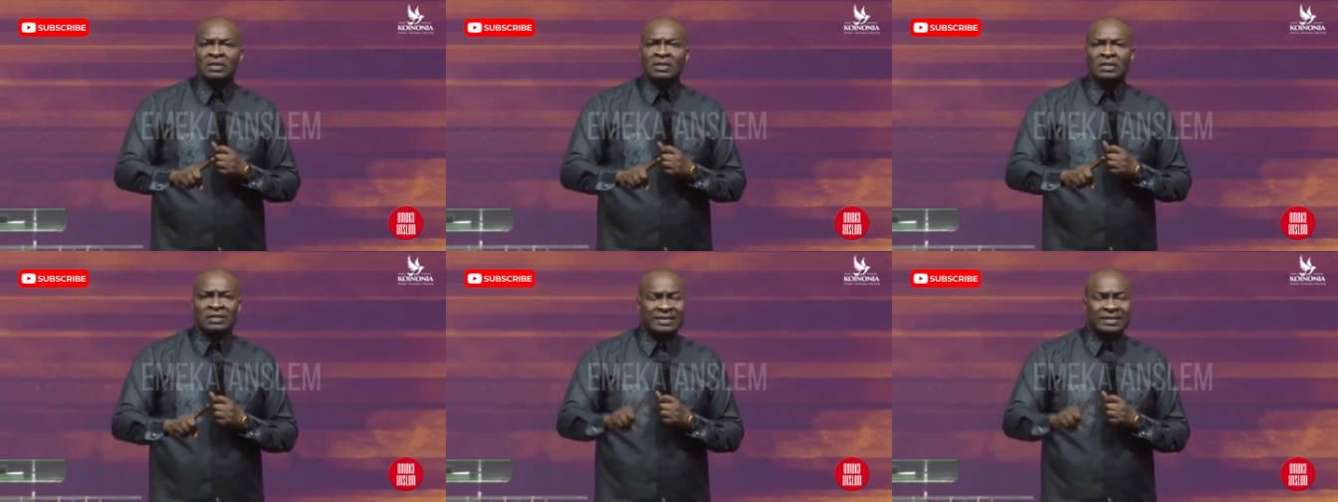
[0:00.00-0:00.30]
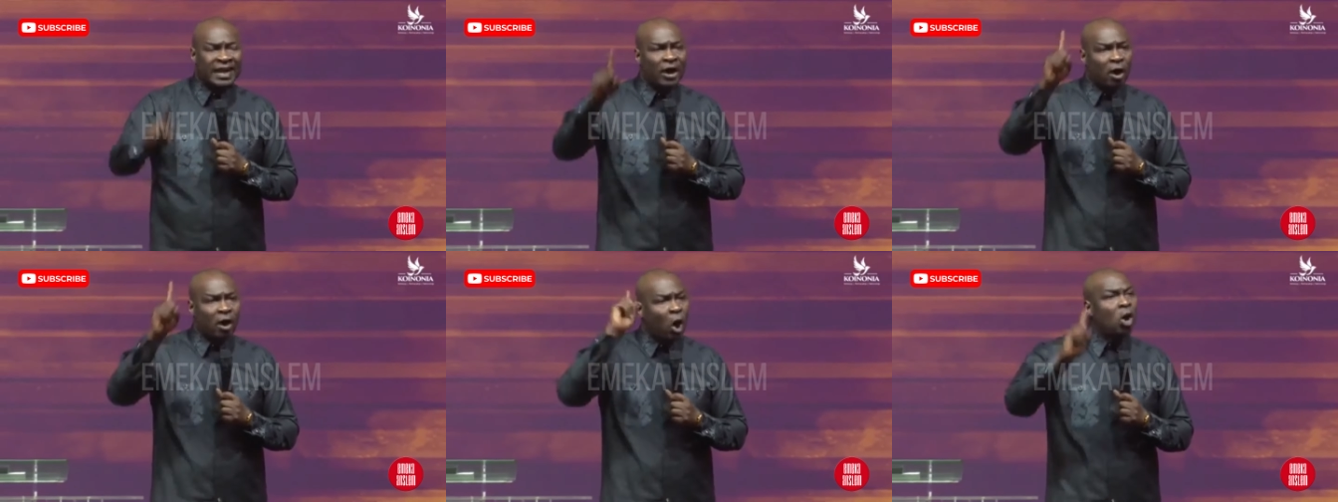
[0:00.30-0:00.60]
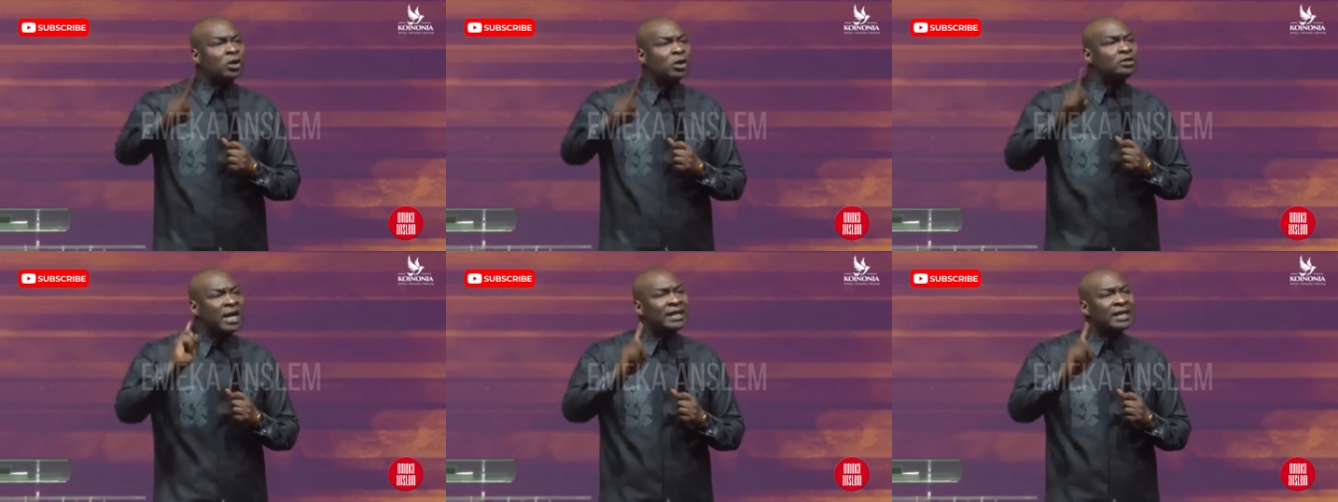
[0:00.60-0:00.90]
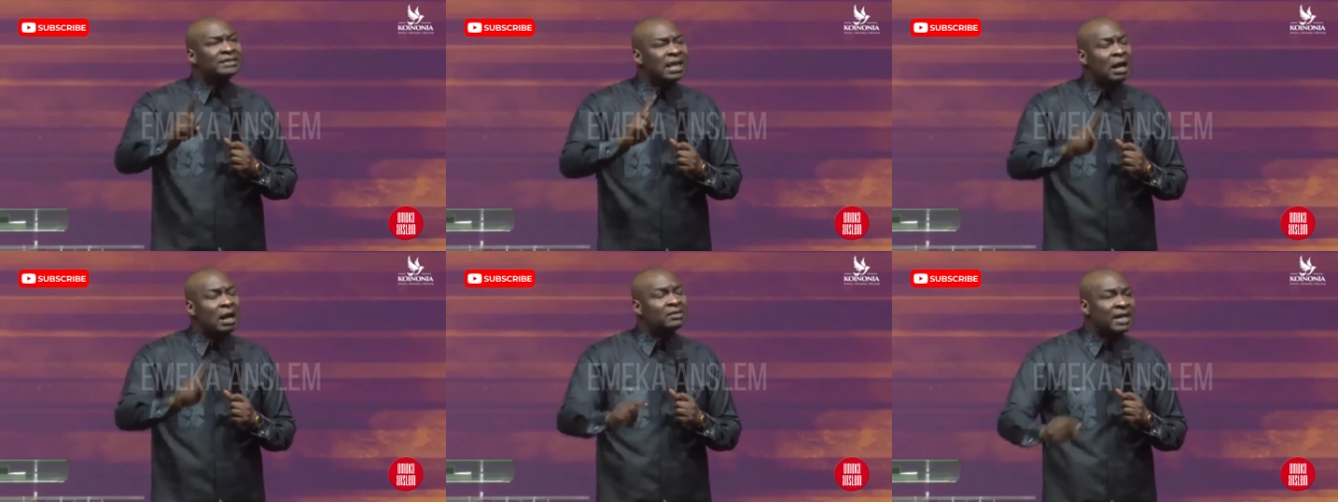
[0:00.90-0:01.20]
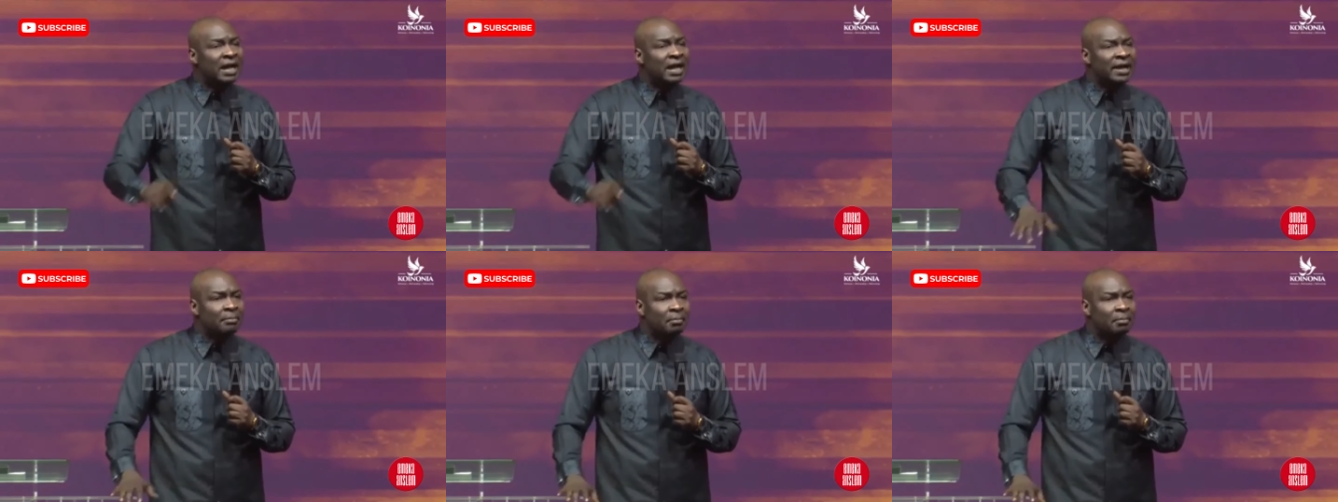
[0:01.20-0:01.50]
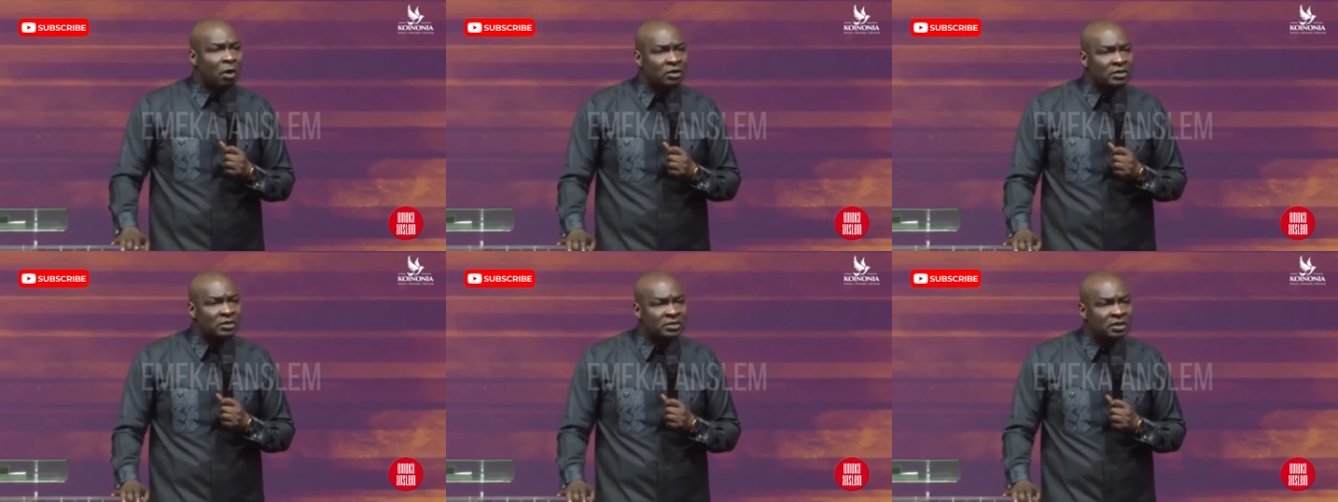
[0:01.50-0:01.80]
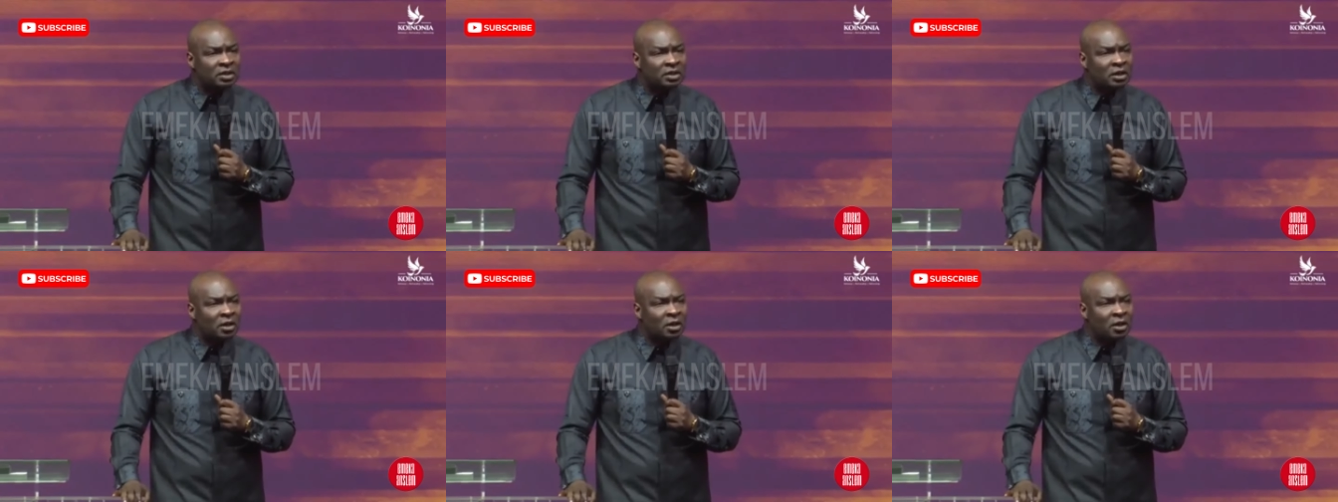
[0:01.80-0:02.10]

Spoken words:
say, 100,000 a month,